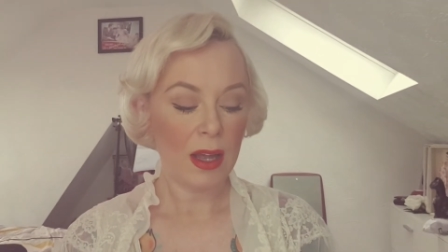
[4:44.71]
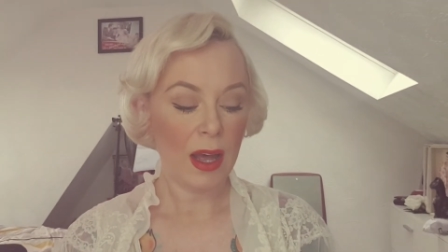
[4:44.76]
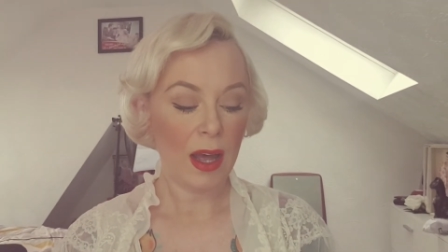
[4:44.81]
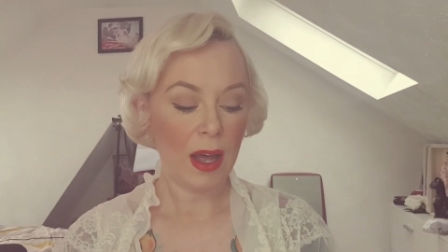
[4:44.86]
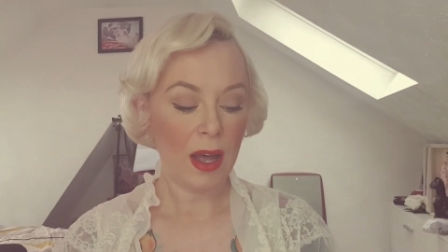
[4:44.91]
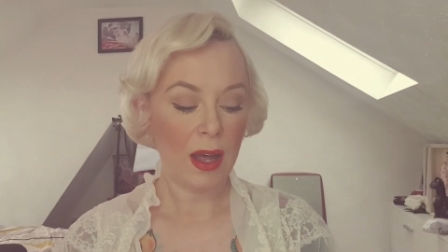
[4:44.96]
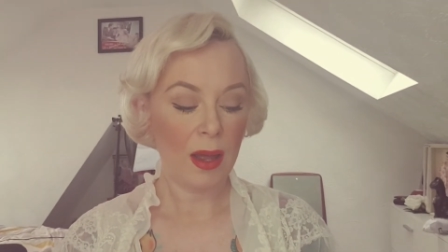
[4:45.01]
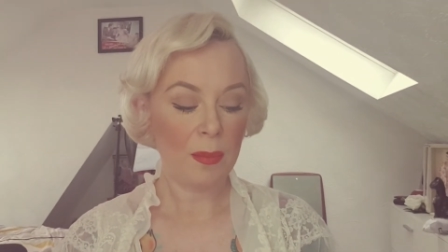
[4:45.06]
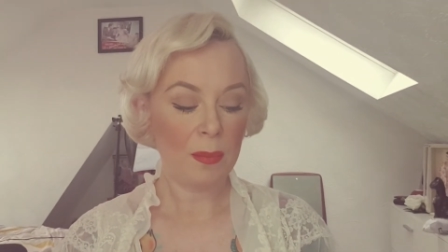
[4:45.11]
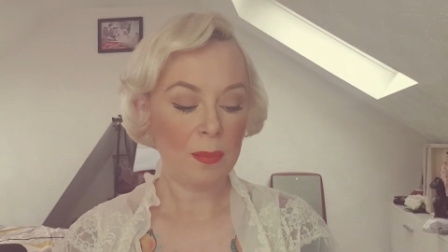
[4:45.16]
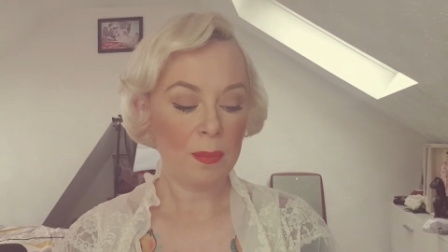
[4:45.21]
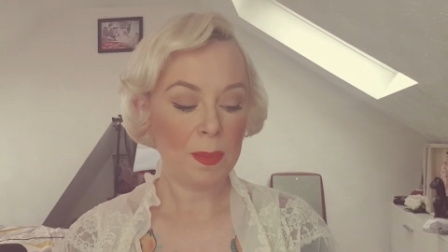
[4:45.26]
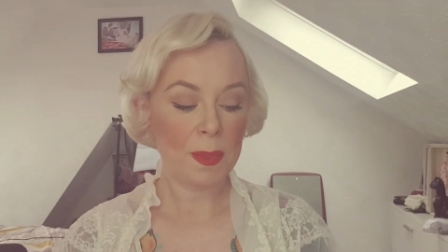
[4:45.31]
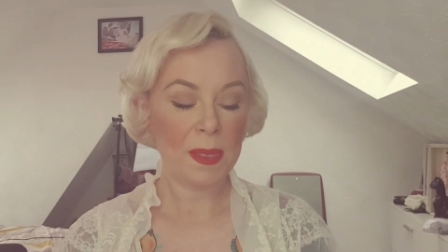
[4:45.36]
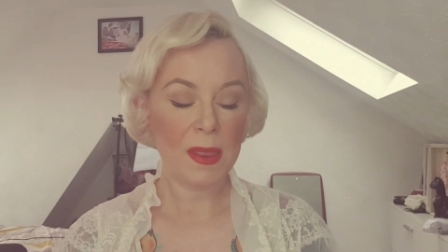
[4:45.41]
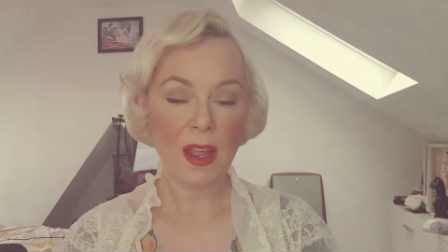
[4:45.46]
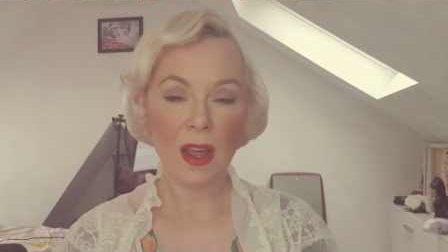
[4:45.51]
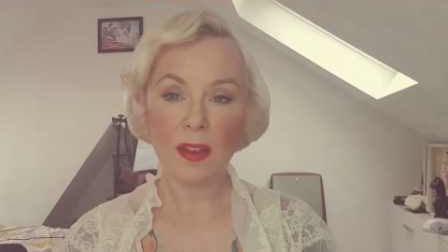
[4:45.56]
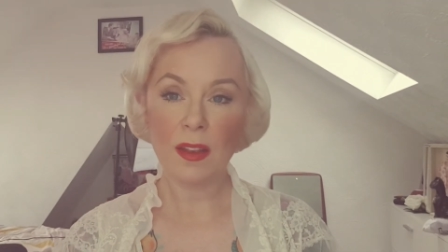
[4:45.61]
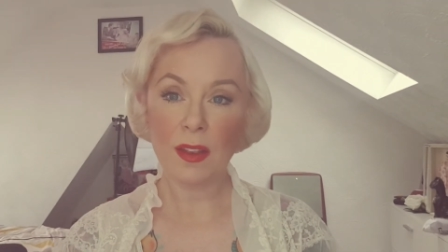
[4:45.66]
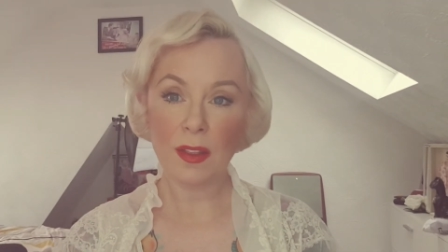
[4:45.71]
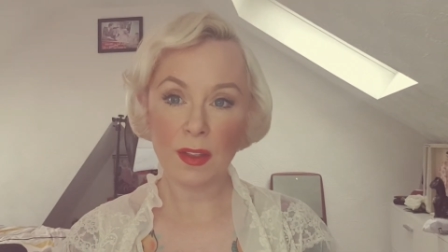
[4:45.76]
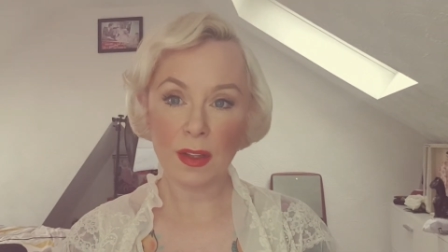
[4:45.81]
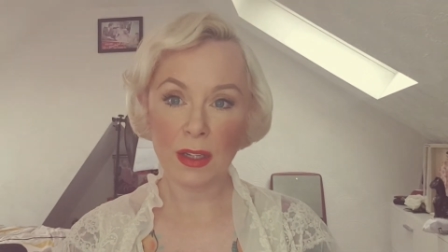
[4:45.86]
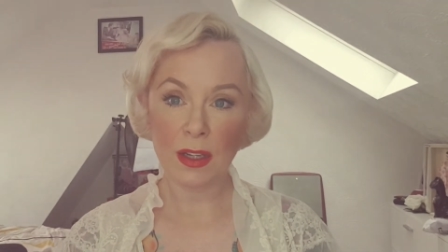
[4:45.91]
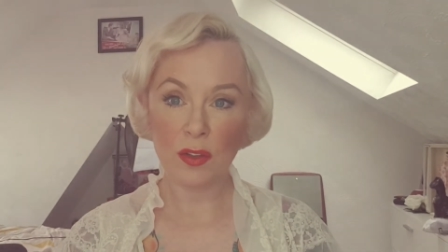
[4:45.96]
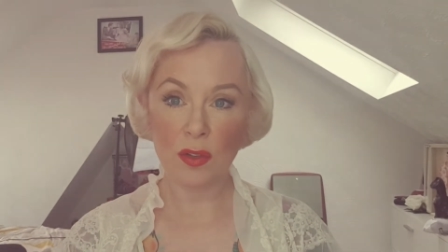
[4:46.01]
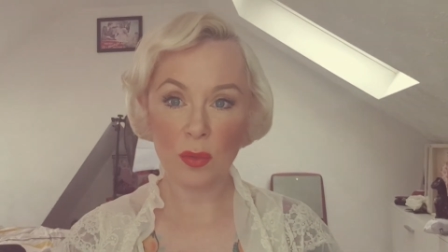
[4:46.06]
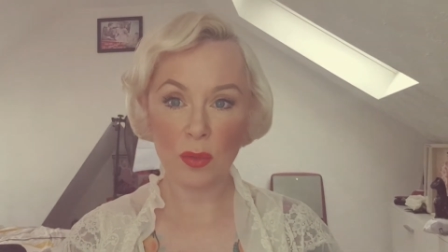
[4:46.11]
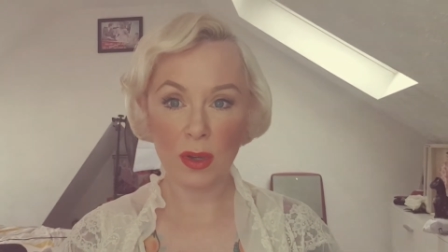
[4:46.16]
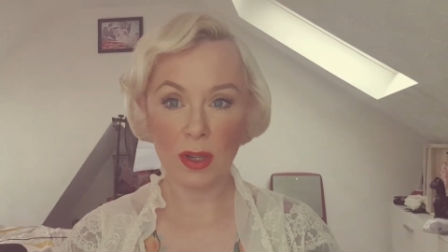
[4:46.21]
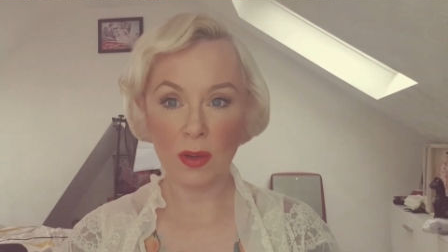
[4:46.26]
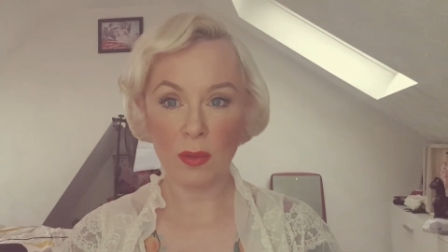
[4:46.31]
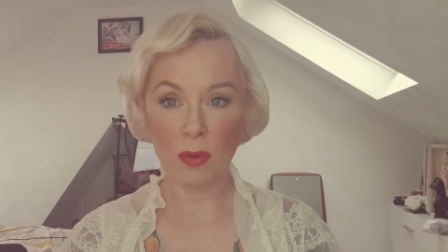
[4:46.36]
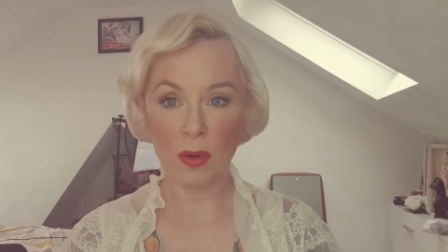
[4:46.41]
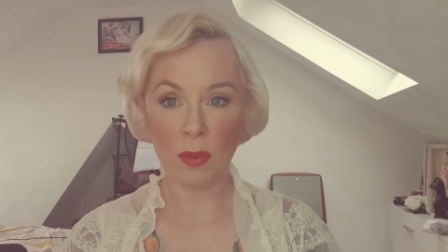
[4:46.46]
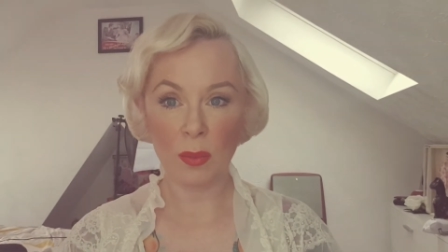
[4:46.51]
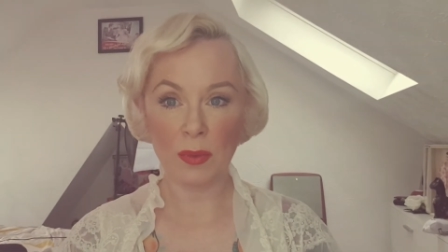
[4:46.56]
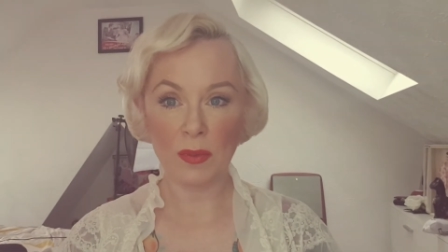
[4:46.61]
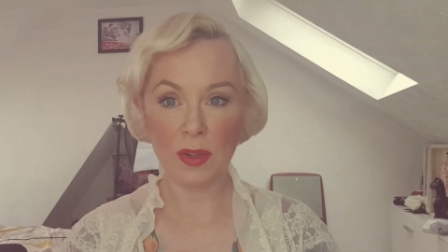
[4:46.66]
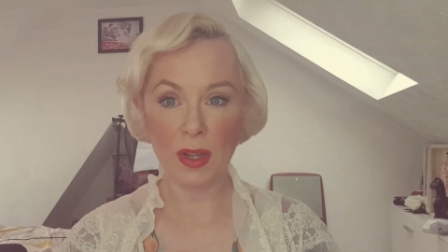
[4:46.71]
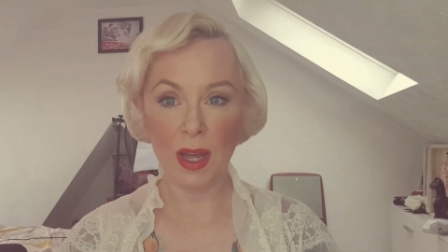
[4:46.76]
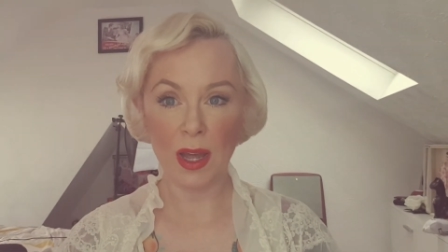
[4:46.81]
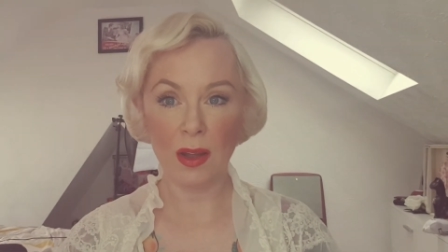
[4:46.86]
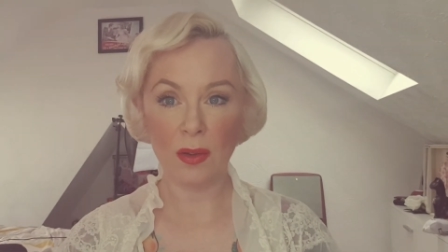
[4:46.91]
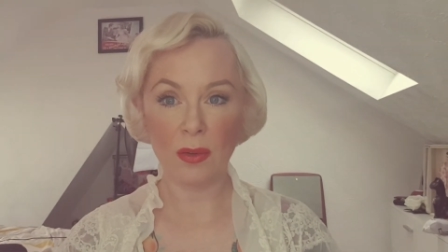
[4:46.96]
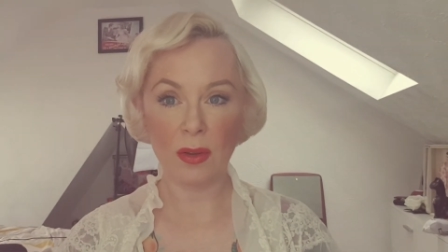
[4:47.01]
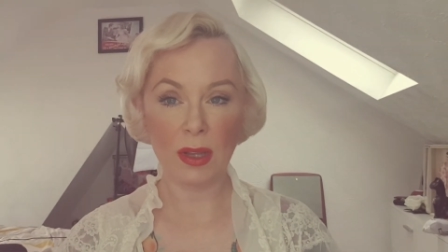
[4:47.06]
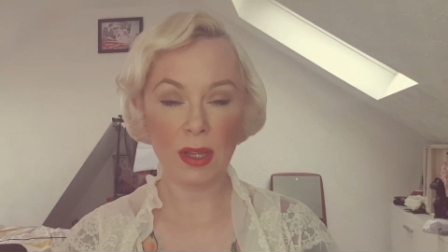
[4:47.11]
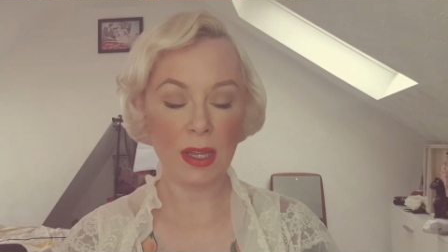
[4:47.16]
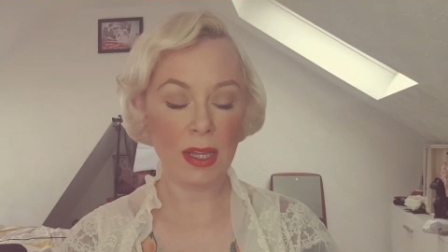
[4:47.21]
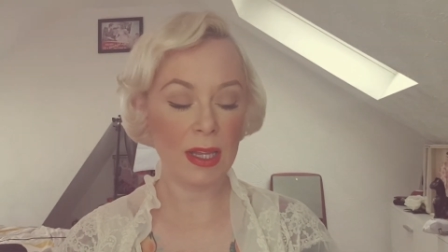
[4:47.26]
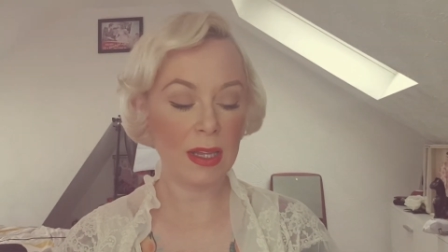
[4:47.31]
The other thing that's really wrong with talc